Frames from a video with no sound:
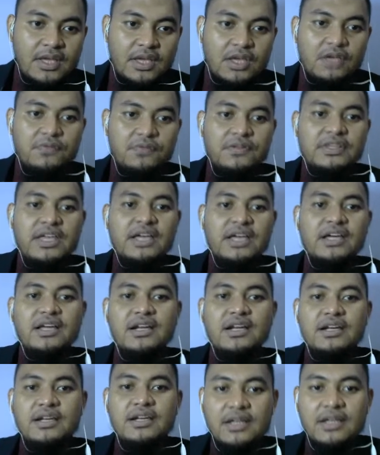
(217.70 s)
If you take
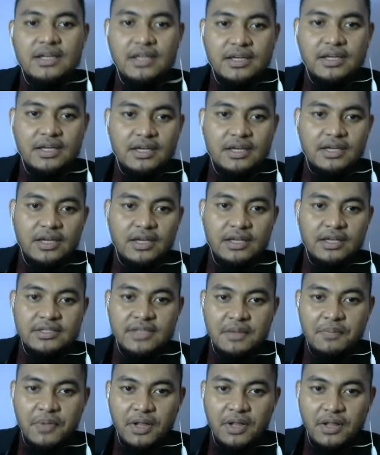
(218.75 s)
an
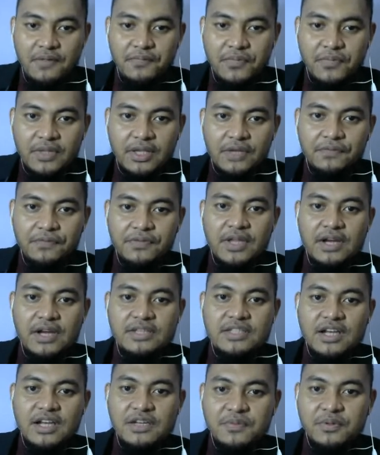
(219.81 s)
example, if there is
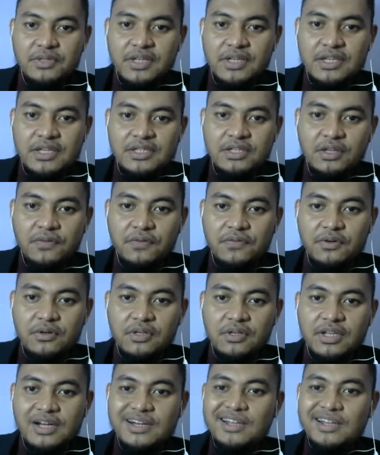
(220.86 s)
transportation of
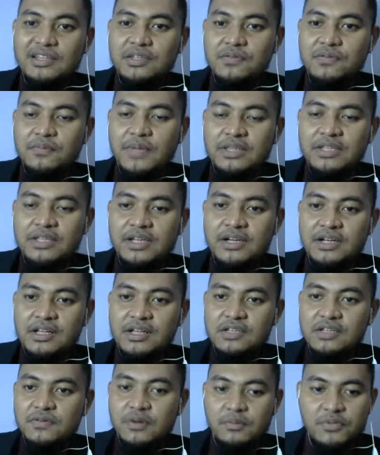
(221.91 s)
nuclear and radioactive
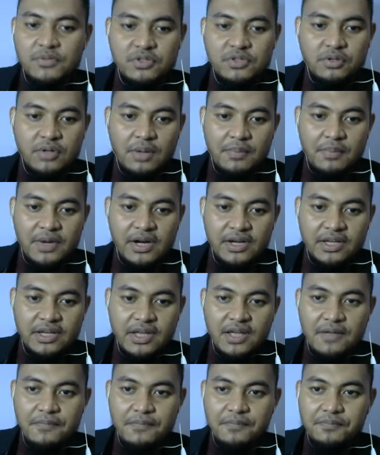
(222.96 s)
materials from South
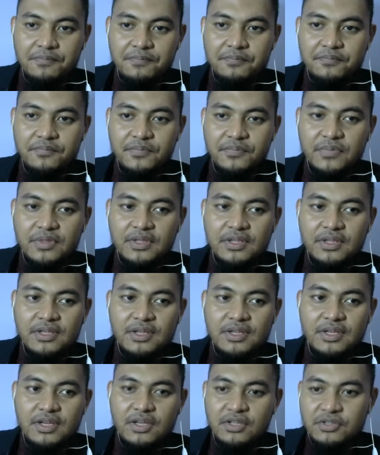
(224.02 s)
America
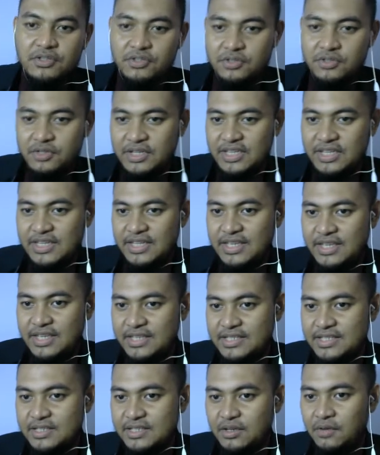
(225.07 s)
to the
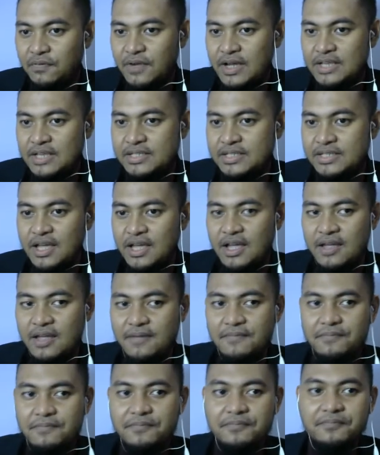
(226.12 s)
east of Asia,
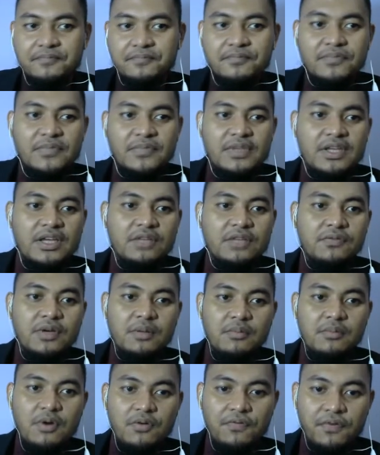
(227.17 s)
it will
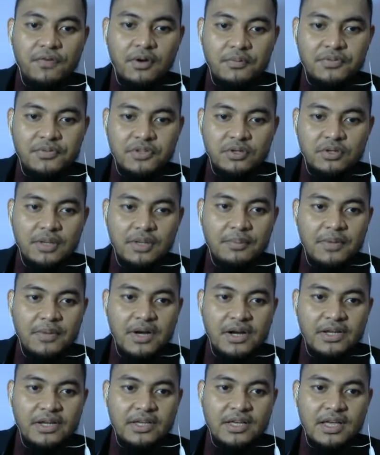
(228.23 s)
move from South
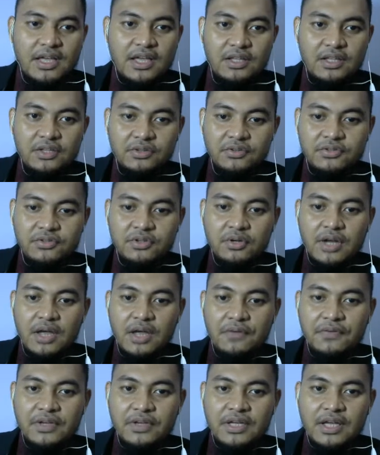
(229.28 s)
America to South
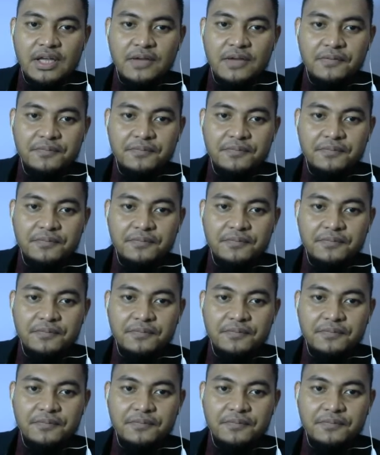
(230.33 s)
Africa